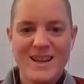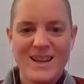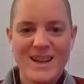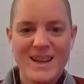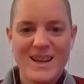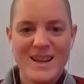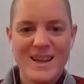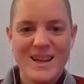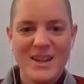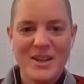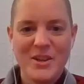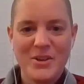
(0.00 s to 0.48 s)

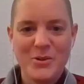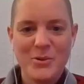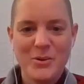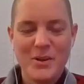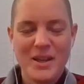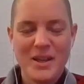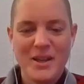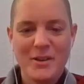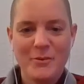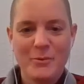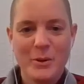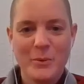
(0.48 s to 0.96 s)
Hello,
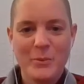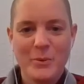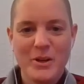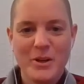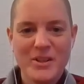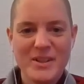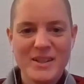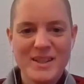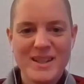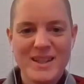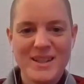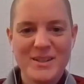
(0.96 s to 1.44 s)

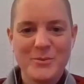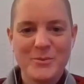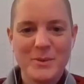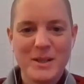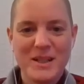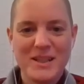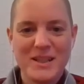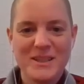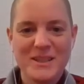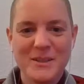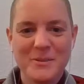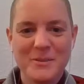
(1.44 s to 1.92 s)
everyone, and
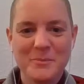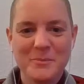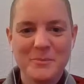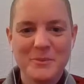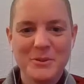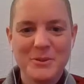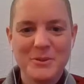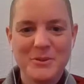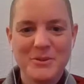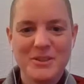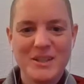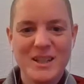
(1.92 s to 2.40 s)
welcome
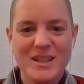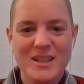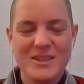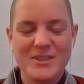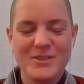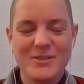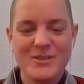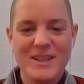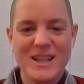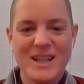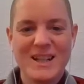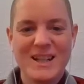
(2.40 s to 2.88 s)
to today's
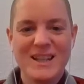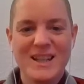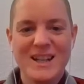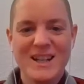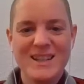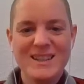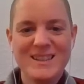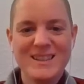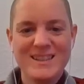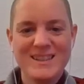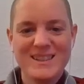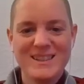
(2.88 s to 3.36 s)
Sutta
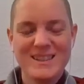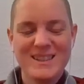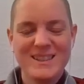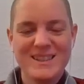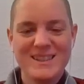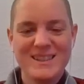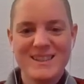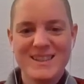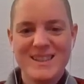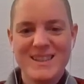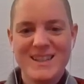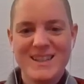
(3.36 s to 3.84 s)
class.
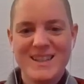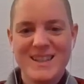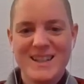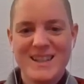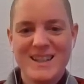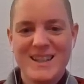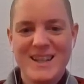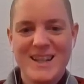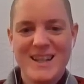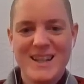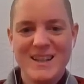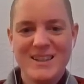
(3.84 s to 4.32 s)

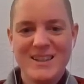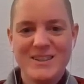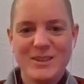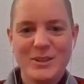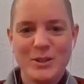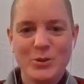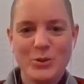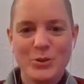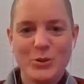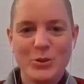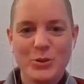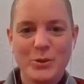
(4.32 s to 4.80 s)
As
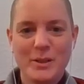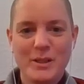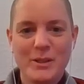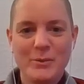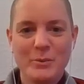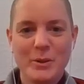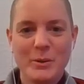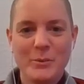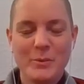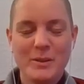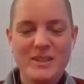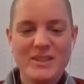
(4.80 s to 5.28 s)
usual,
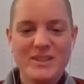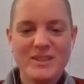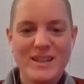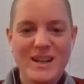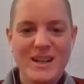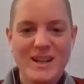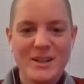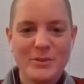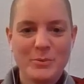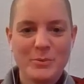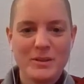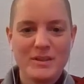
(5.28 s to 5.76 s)
we will
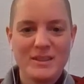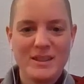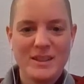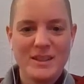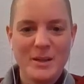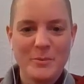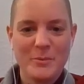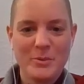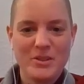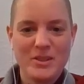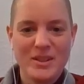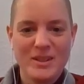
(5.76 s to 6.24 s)
start with the
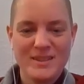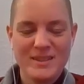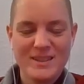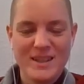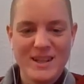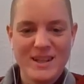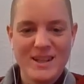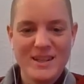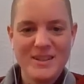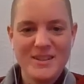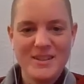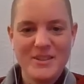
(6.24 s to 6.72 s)
Namo
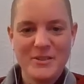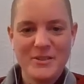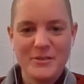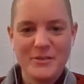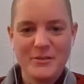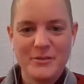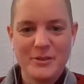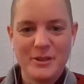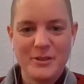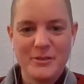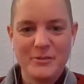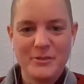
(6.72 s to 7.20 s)
Tassa.
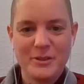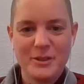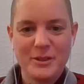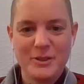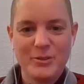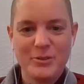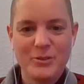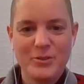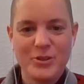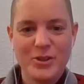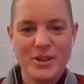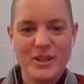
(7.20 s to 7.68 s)
Feel free
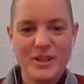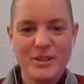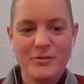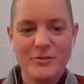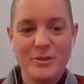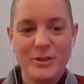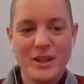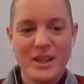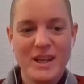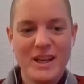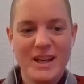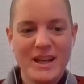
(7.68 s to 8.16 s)
to join if
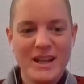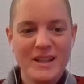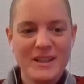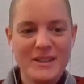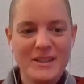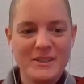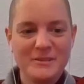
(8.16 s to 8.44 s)
you like.